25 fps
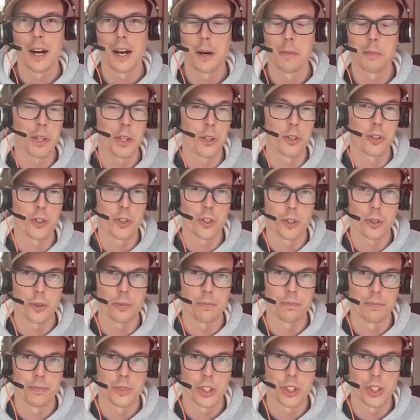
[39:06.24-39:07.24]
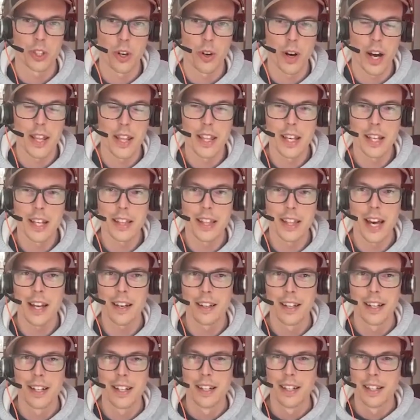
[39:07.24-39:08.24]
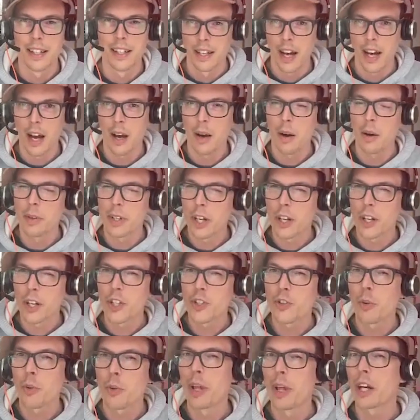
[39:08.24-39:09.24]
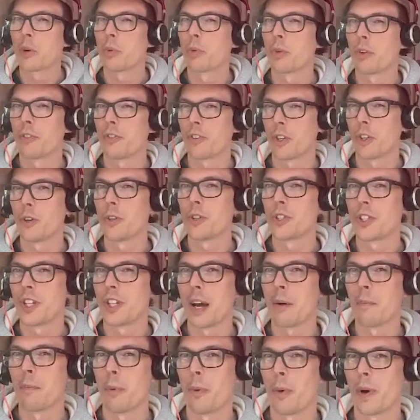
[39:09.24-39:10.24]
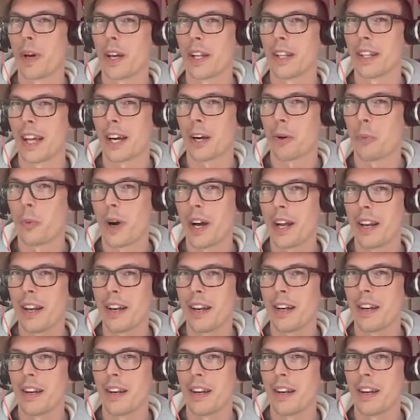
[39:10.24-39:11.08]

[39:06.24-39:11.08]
here too. So I think that I'm curious from like a review standpoint, like what,